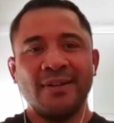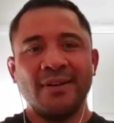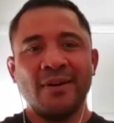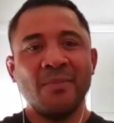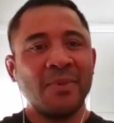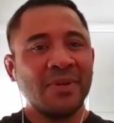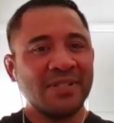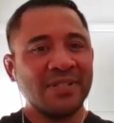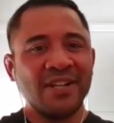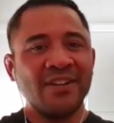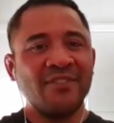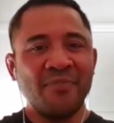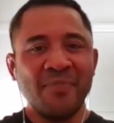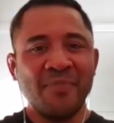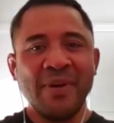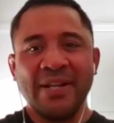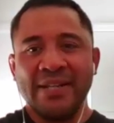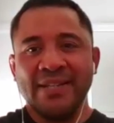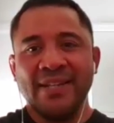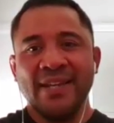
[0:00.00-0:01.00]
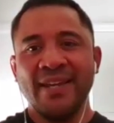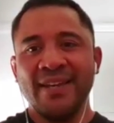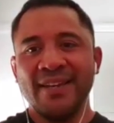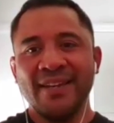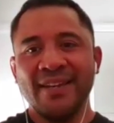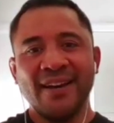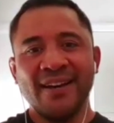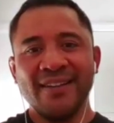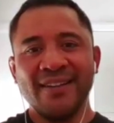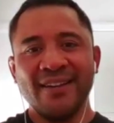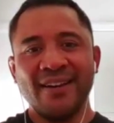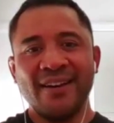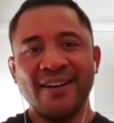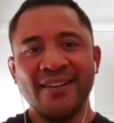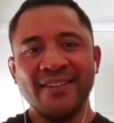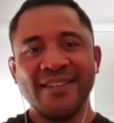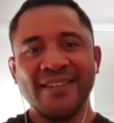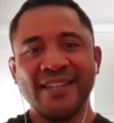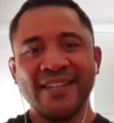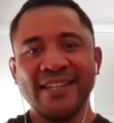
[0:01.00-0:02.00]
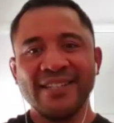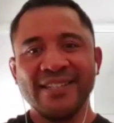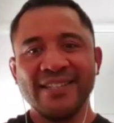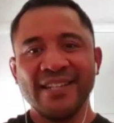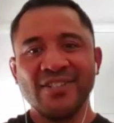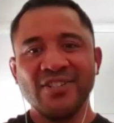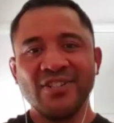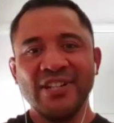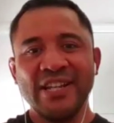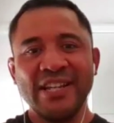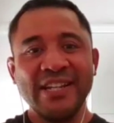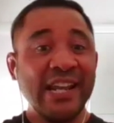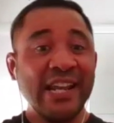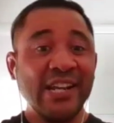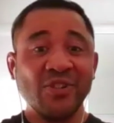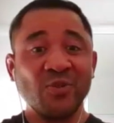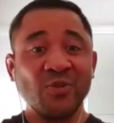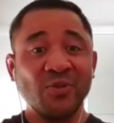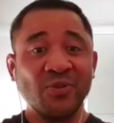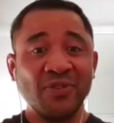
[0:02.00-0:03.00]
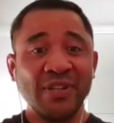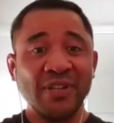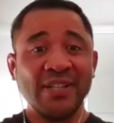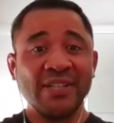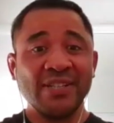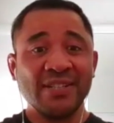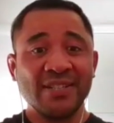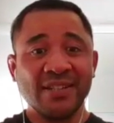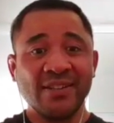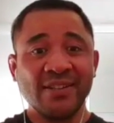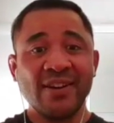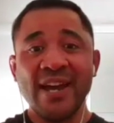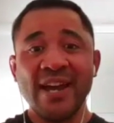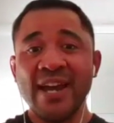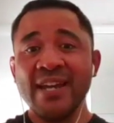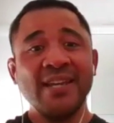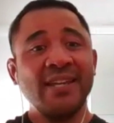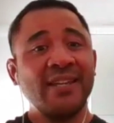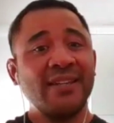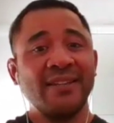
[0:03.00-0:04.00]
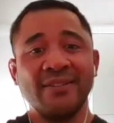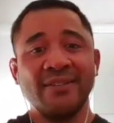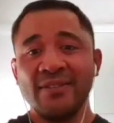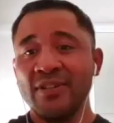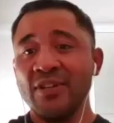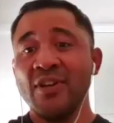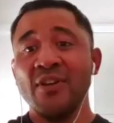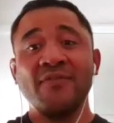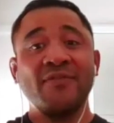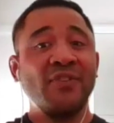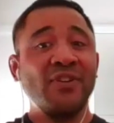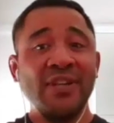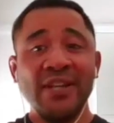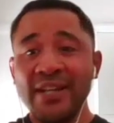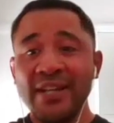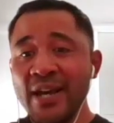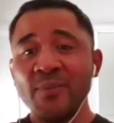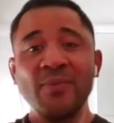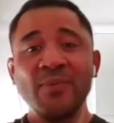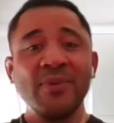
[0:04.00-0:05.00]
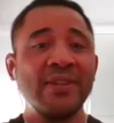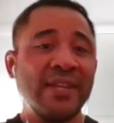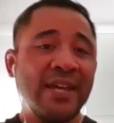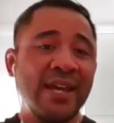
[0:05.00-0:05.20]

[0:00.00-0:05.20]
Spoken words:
myself, but yeah, I think it's actually a natural thing just to go, hey, if you need help with